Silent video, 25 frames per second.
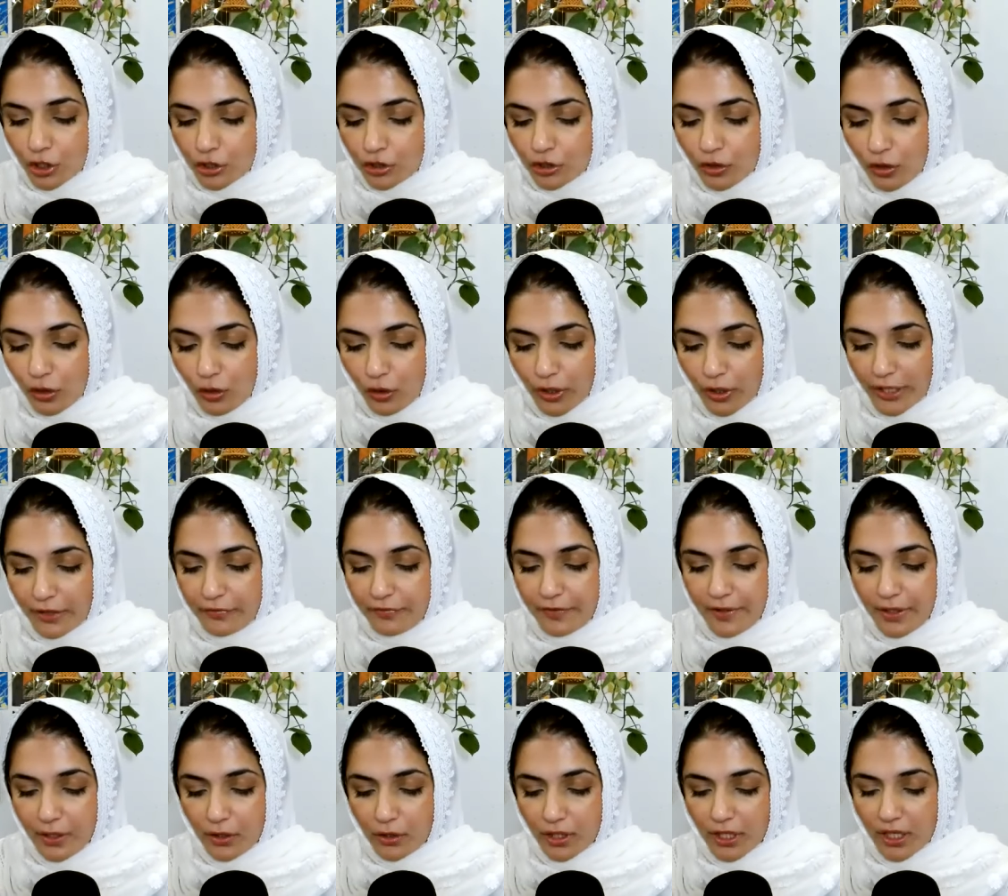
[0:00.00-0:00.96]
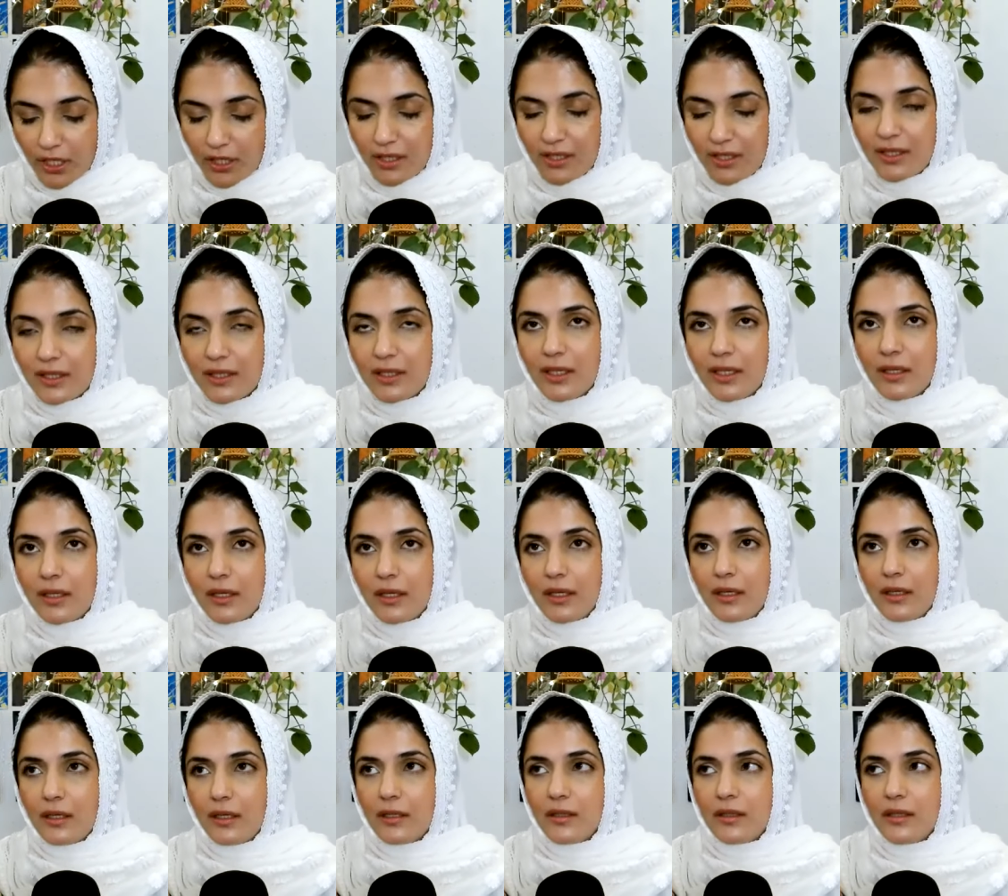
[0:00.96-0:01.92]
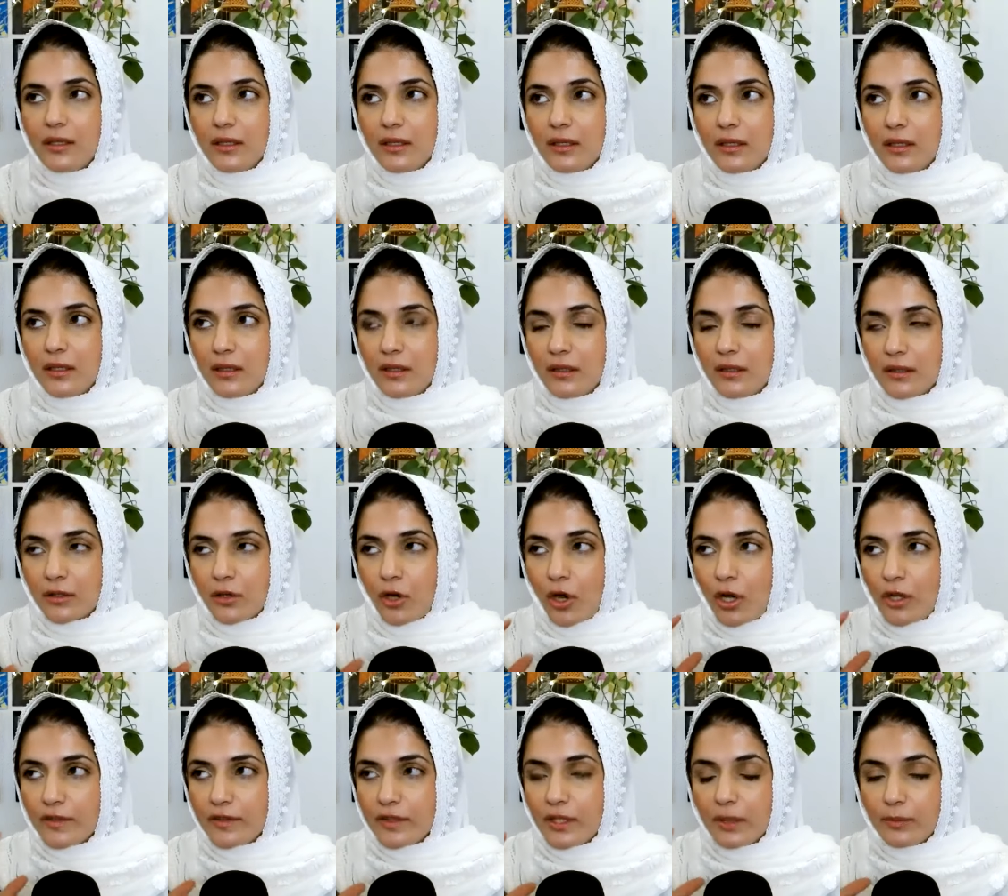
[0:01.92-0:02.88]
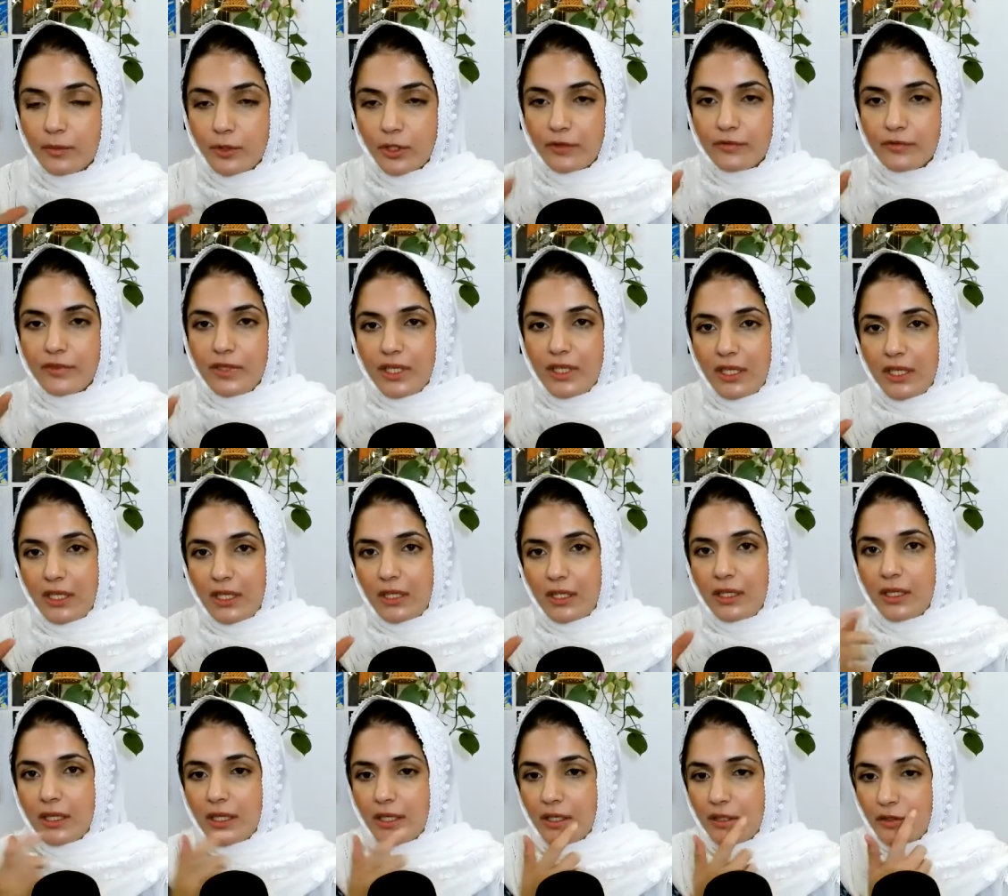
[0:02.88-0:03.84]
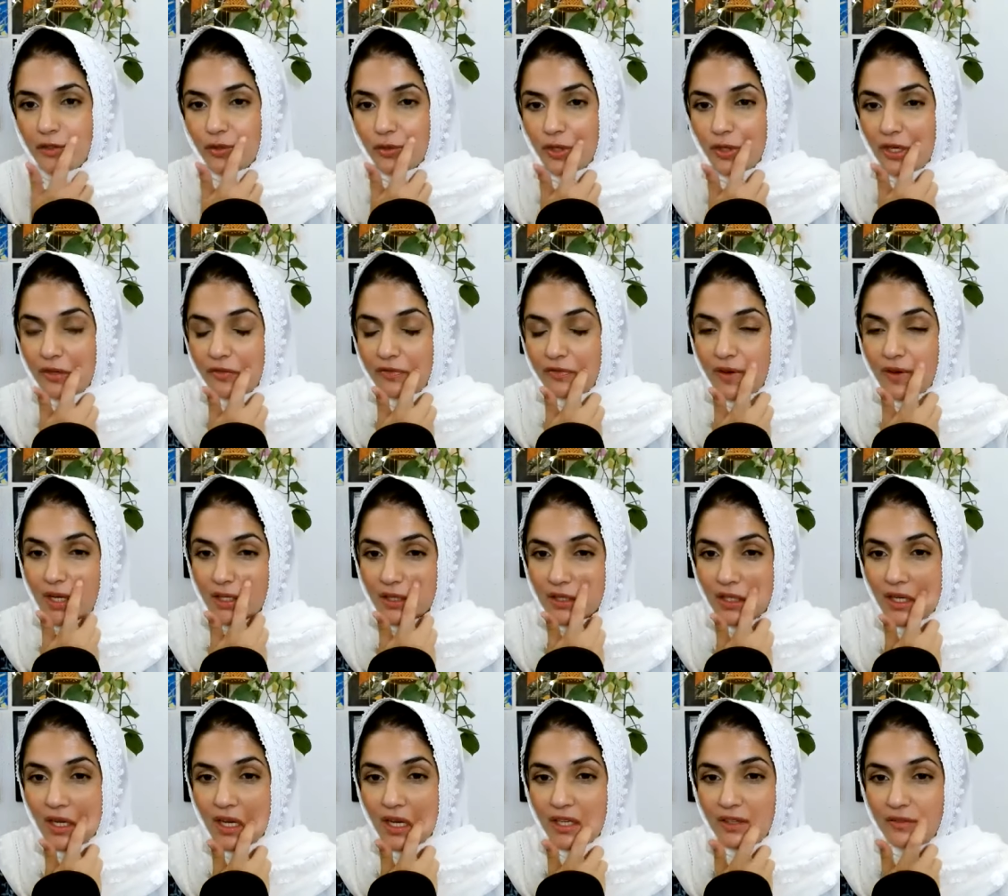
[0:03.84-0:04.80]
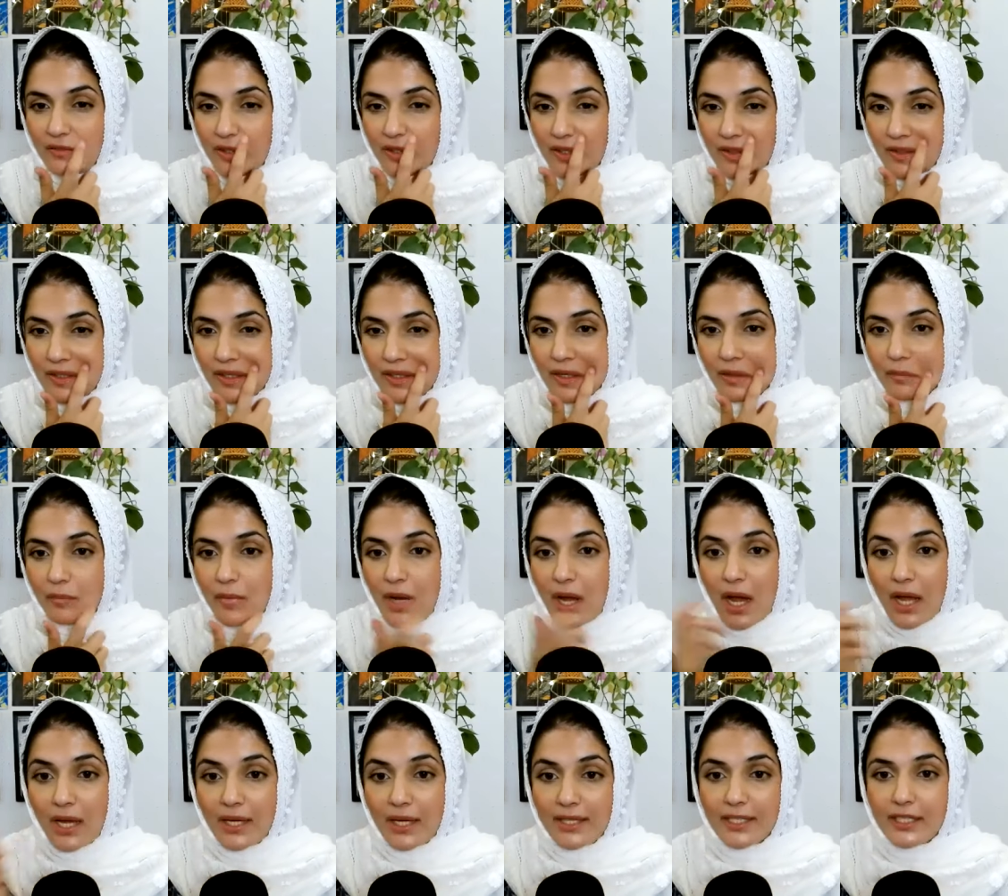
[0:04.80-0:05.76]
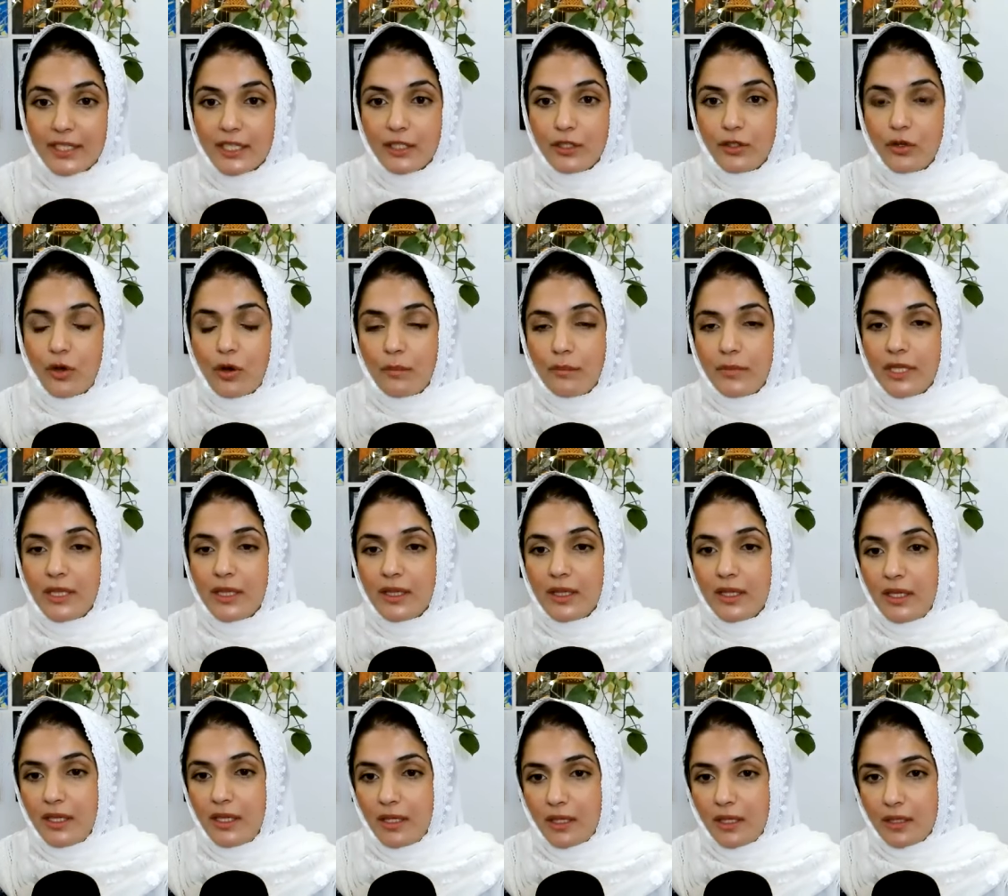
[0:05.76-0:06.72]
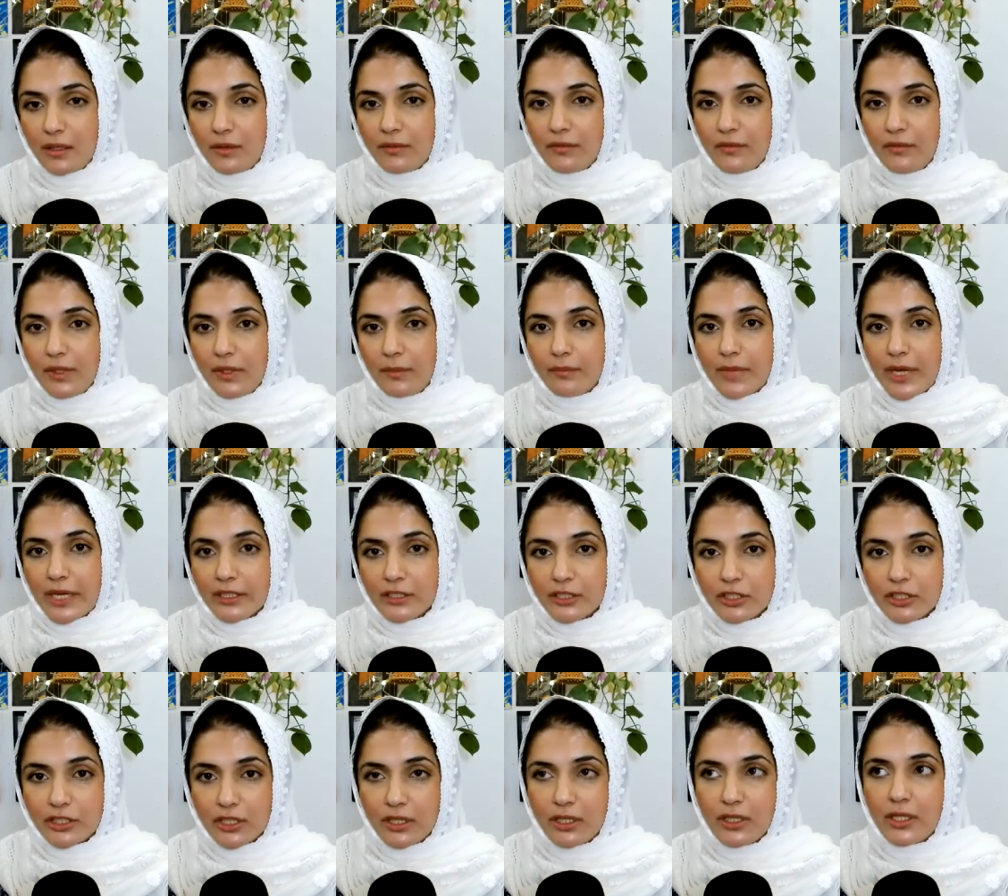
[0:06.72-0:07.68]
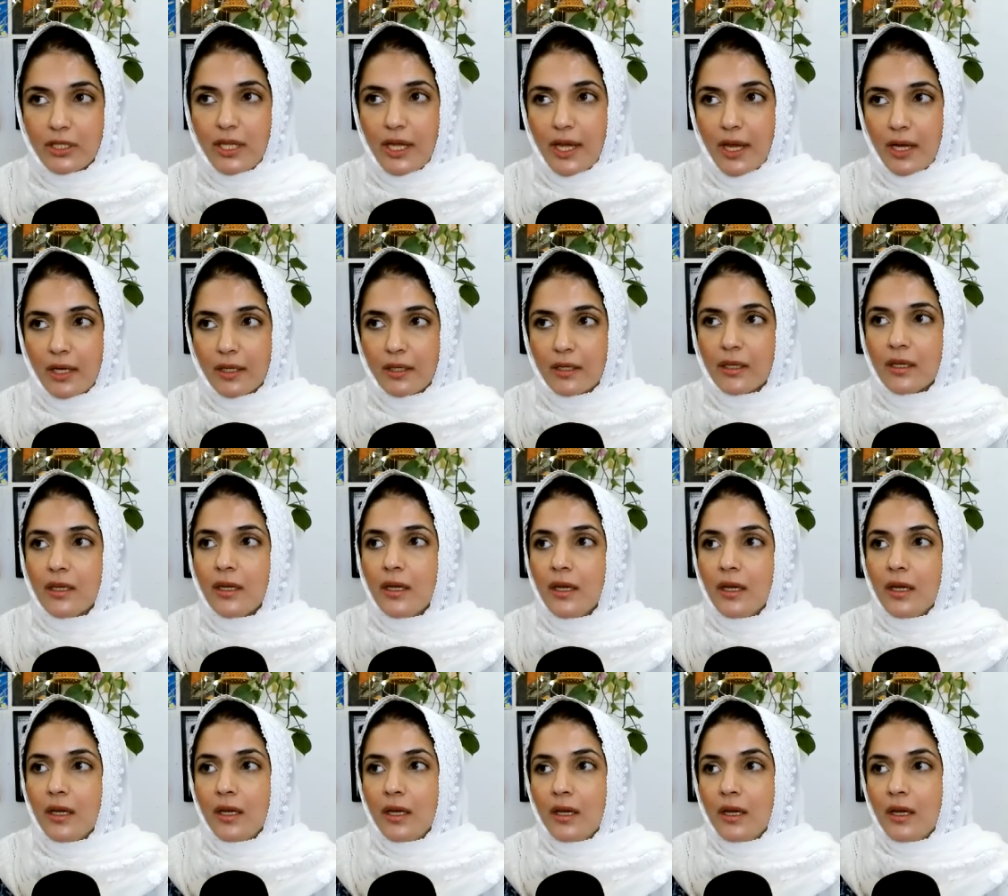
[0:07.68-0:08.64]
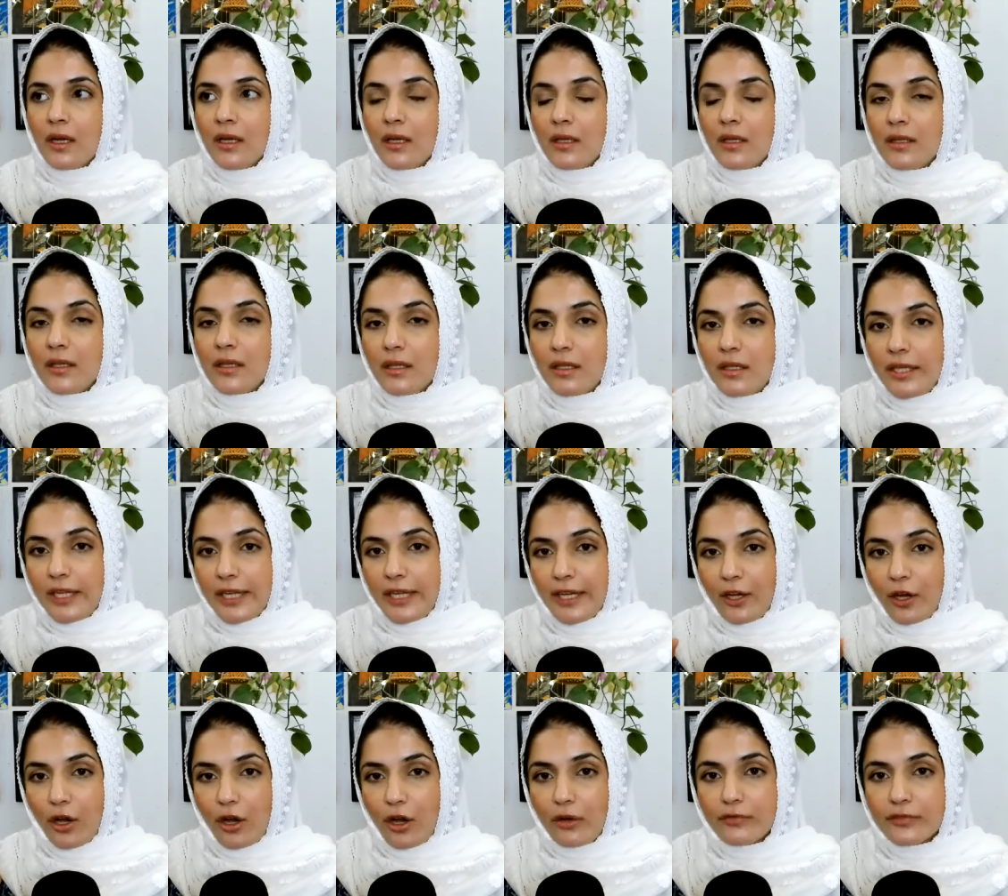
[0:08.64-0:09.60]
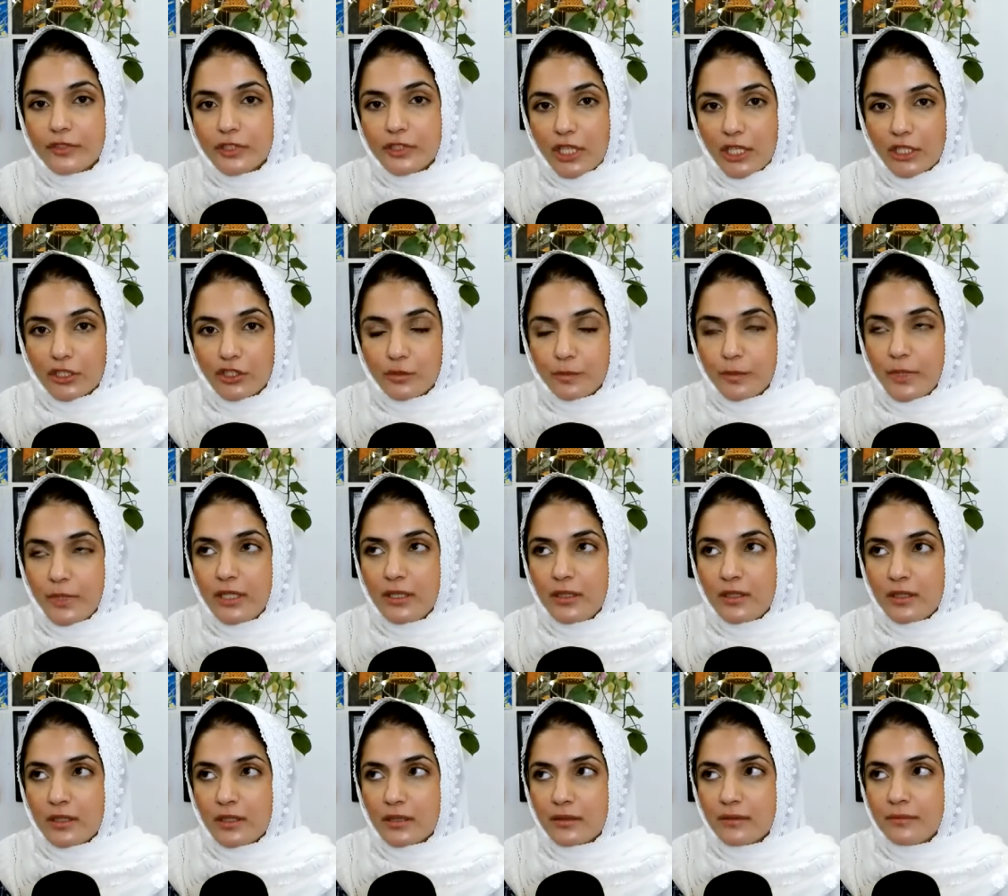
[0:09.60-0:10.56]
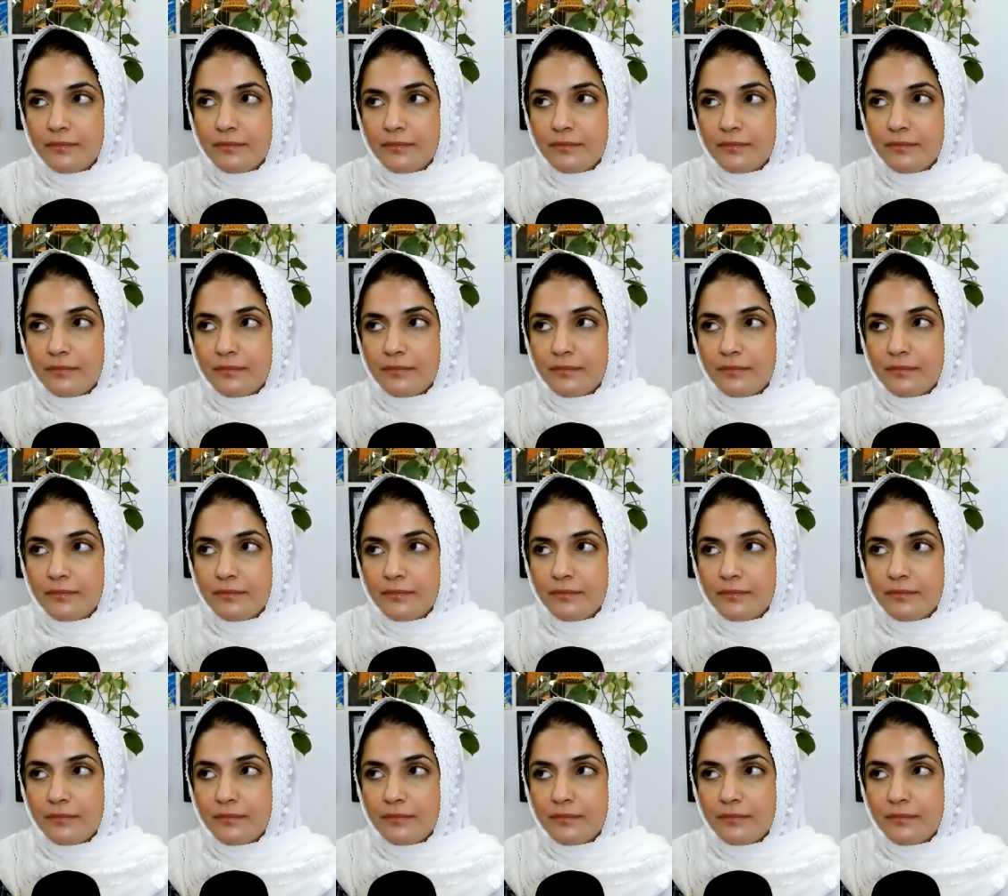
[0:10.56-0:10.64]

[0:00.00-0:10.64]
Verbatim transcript: So if we look at the the concept of deen in Surah Fatiha and we say Malik Yawmid Deen, we mentioned that the day of judgment